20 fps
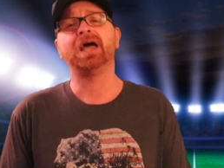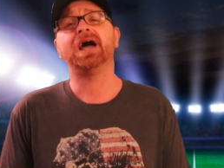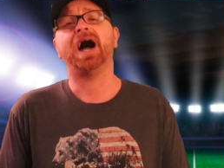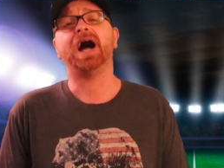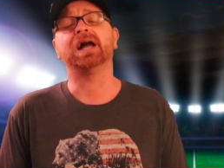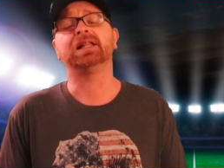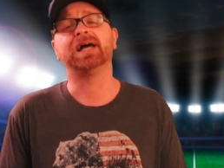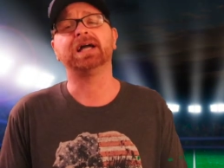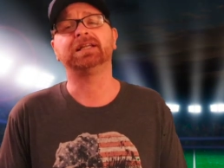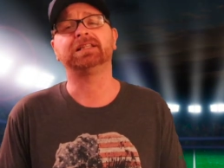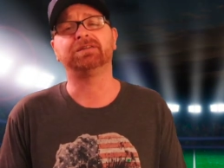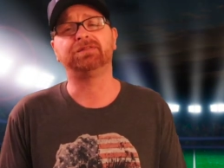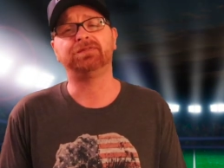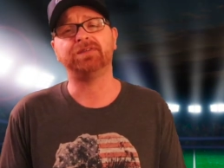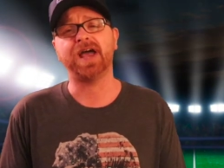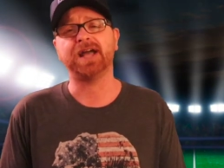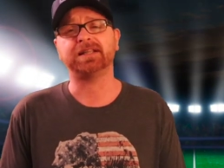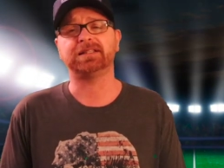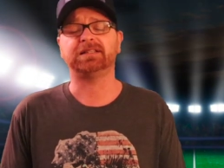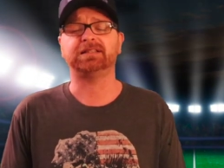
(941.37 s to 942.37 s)
I like the
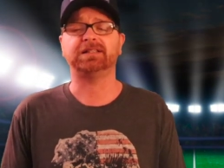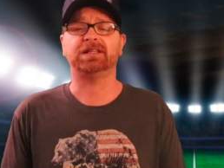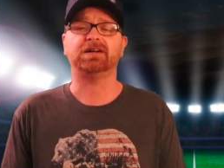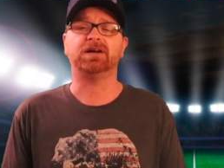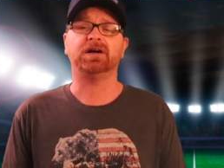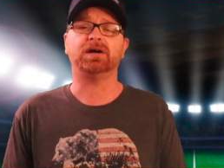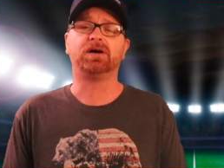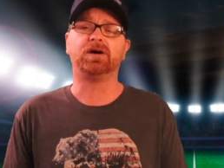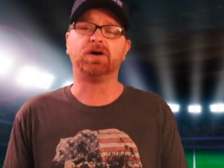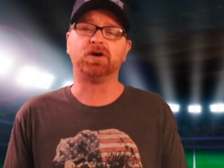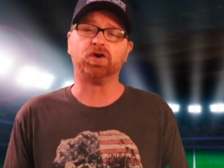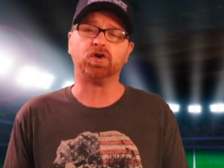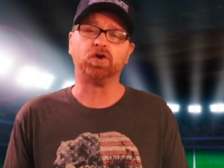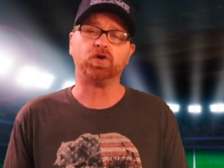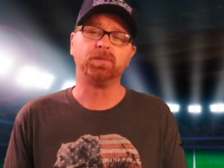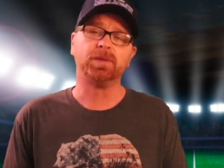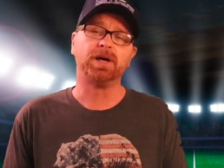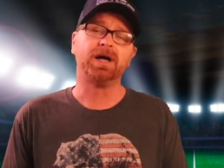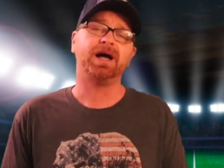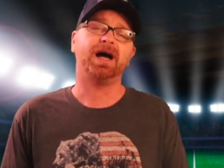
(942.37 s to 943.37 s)
fact that they're at
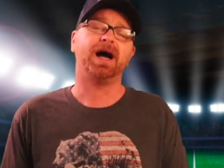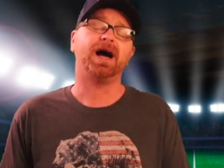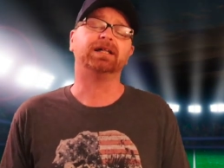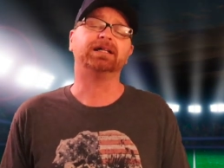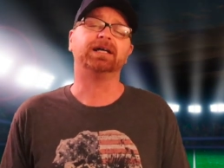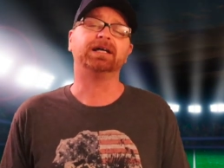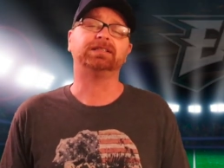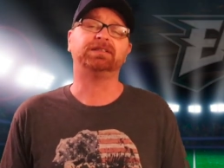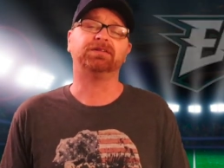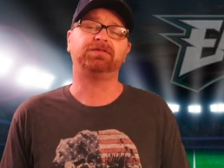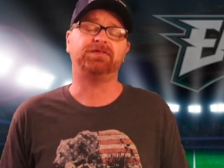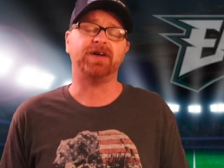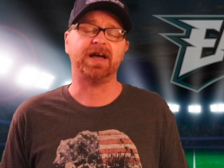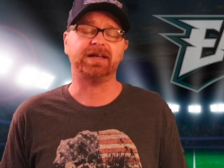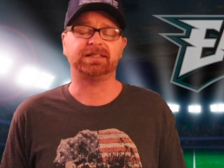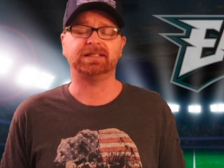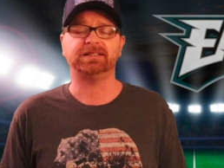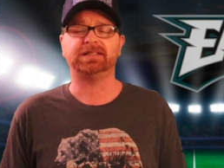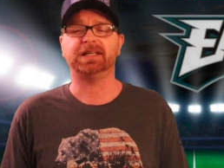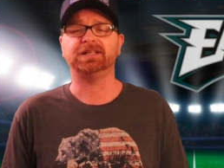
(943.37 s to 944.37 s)
home. I like the
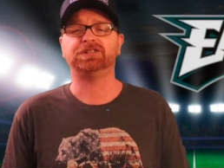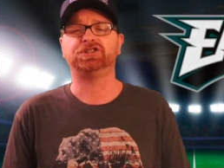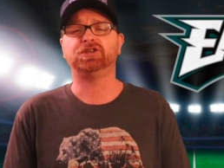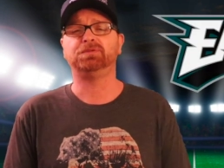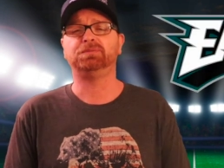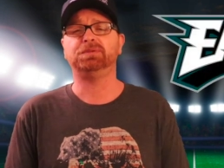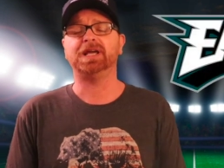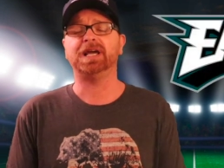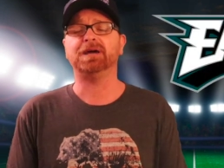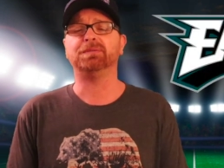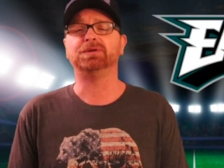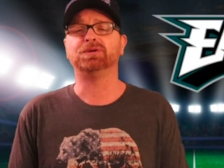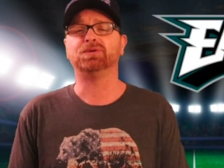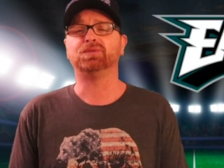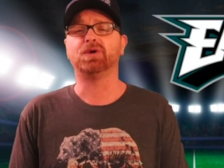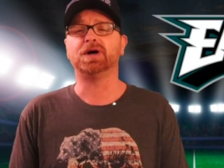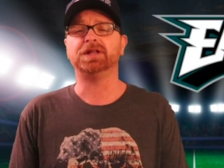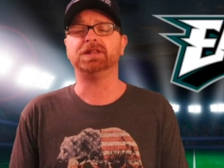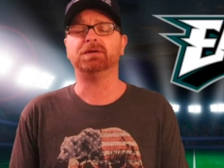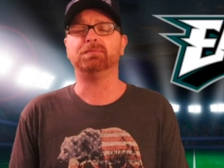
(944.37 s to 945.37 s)
fact that they should be able to
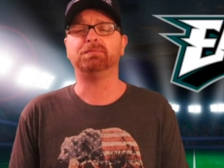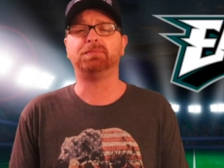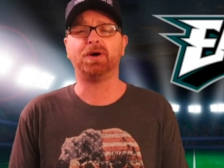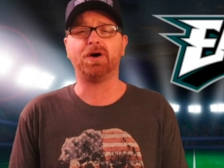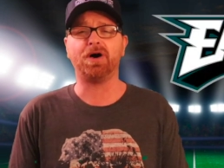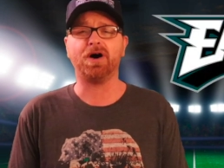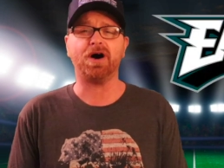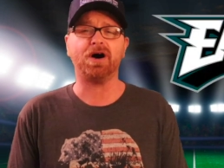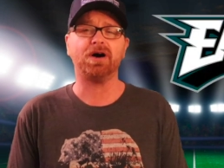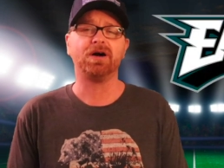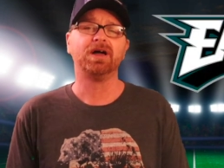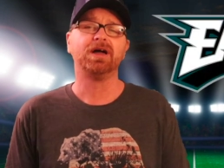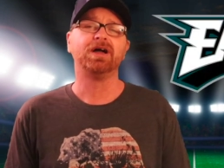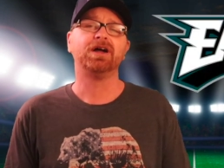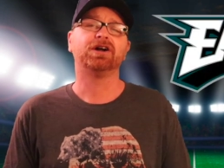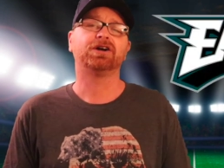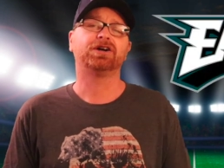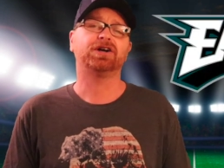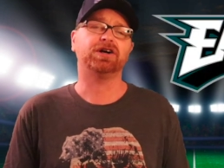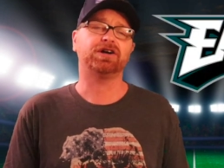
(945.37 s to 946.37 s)
run the ball.
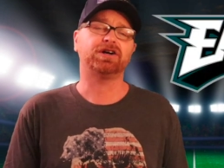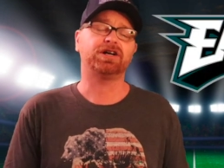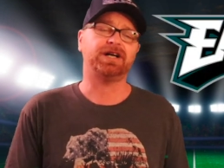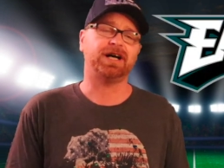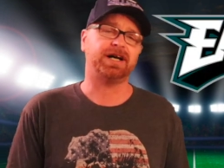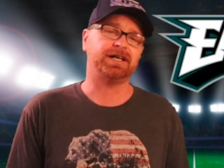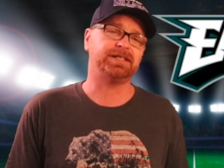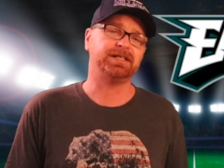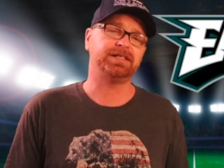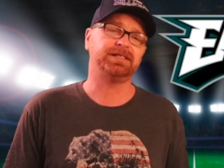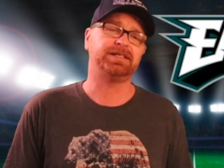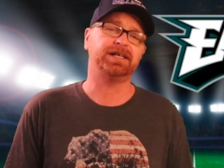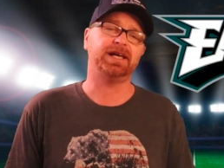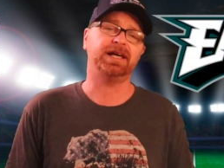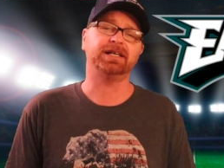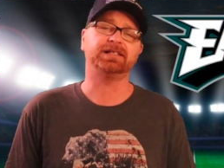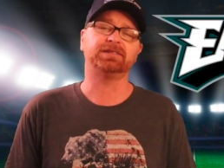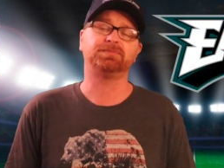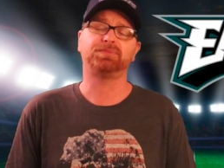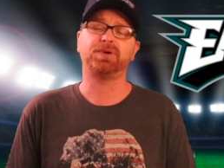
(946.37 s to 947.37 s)
Kirk Cousins
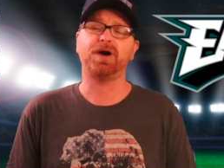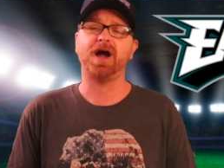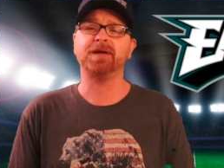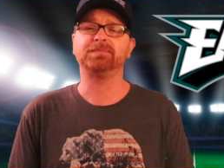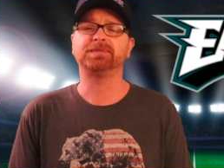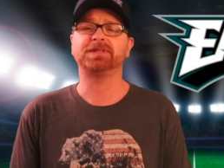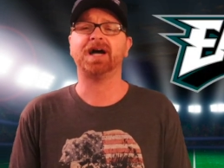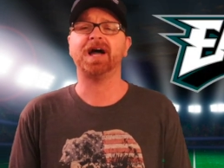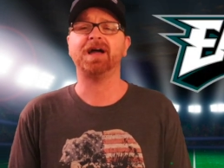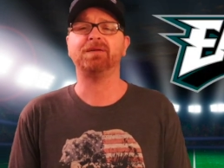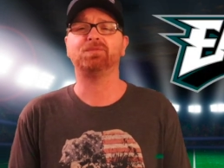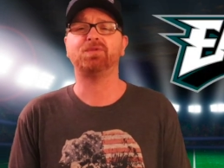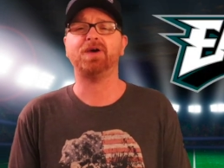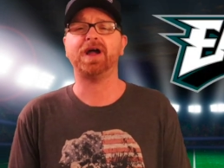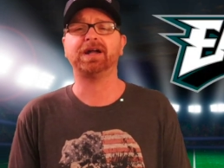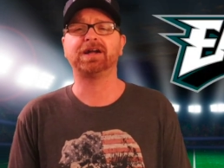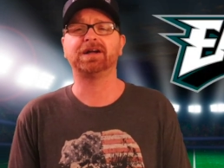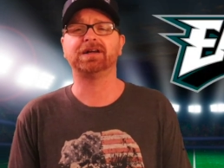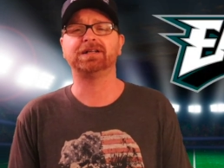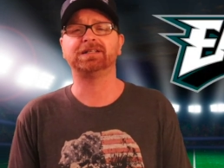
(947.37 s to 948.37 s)
and his primetime
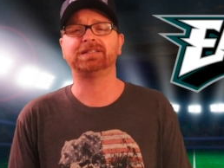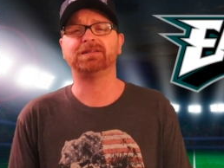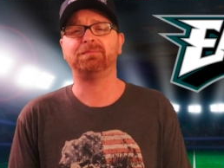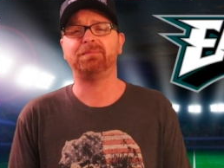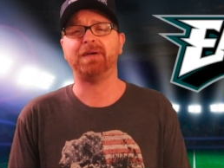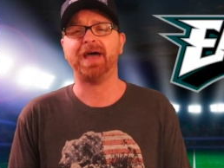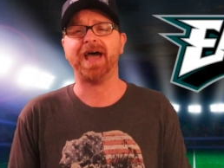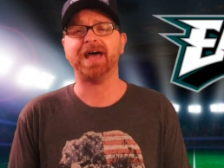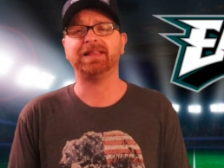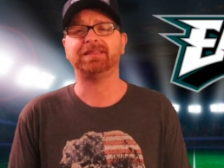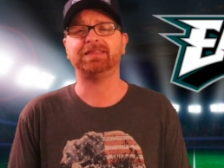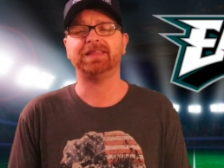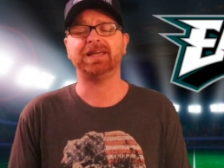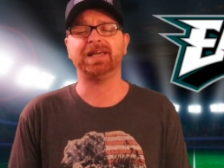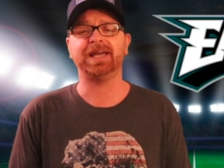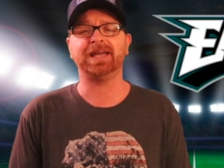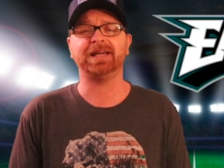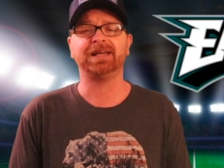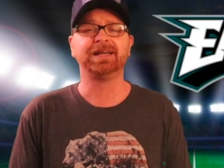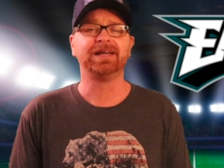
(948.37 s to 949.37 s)
record is a bad
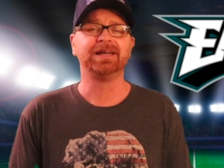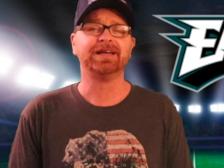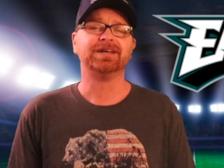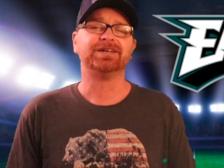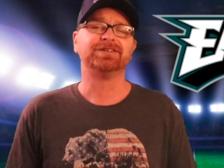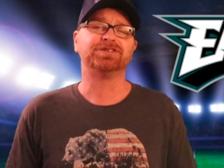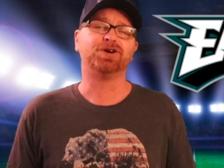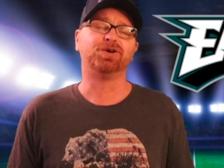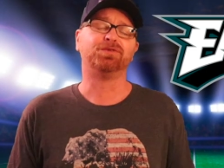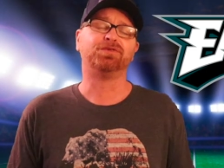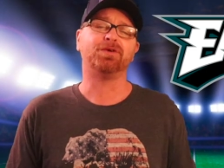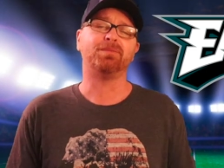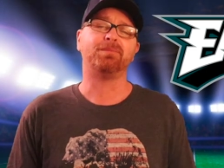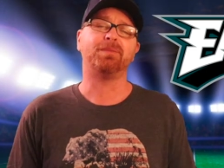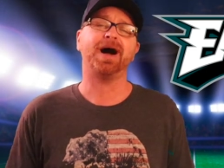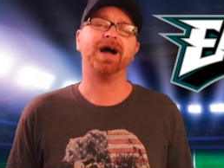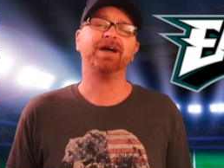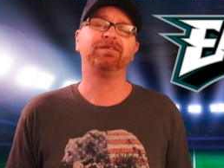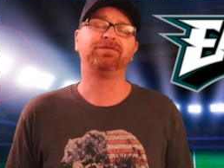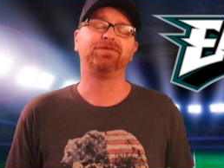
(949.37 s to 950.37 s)
thing. So for
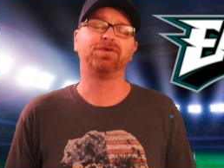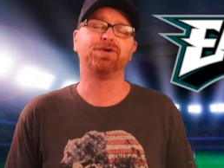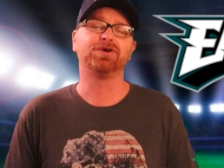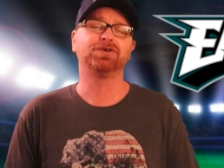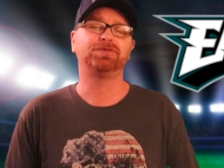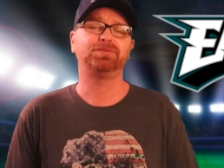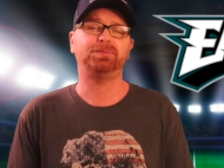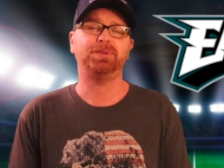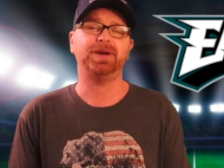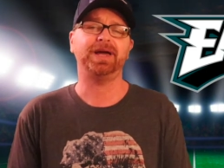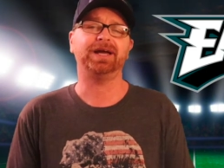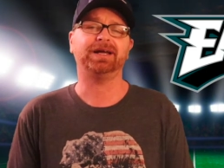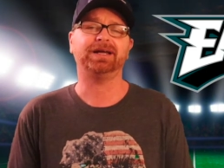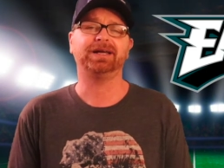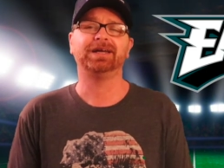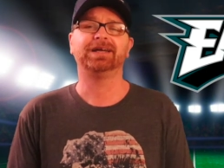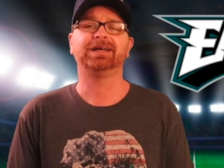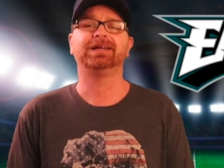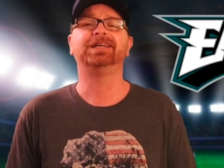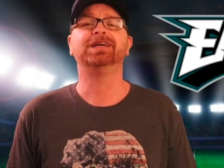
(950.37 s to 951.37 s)
my fourth
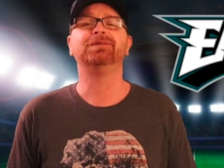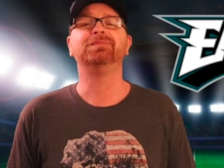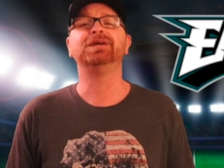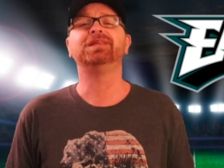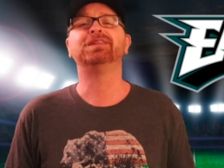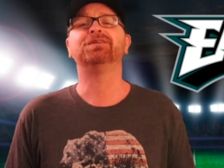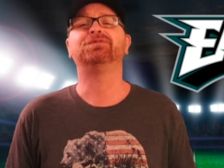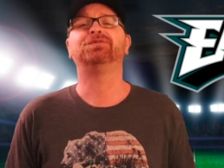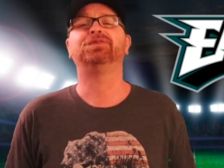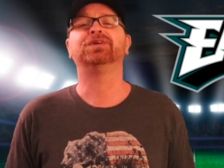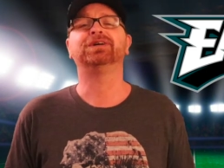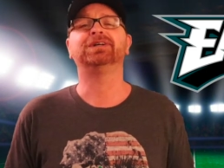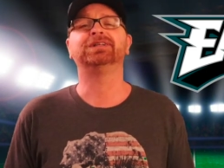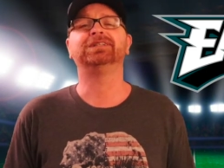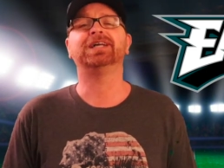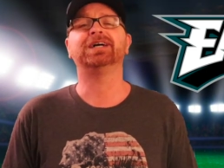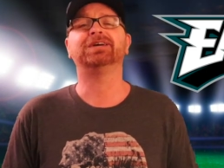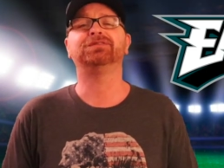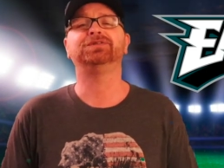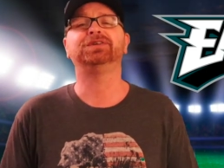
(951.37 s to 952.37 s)
pick, give me the
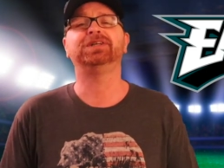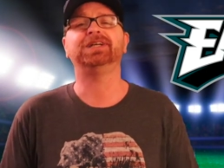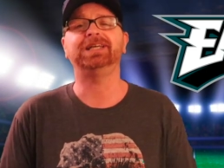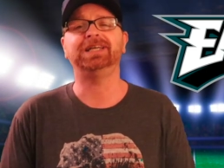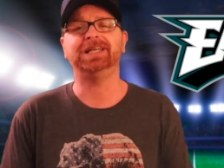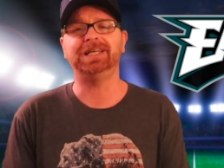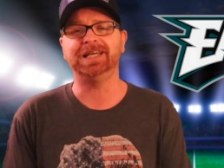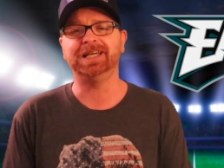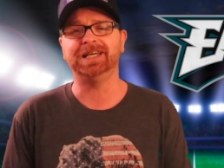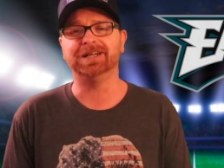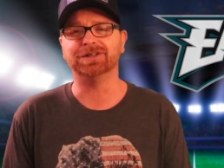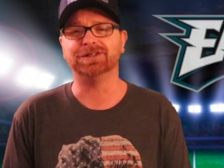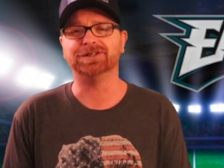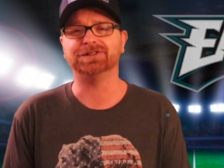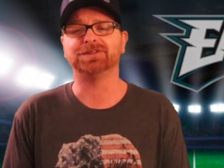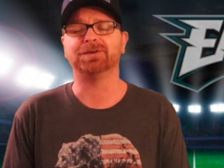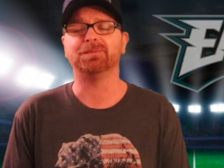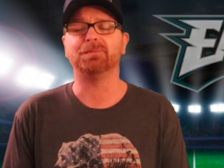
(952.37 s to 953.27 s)
Philadelphia Eagles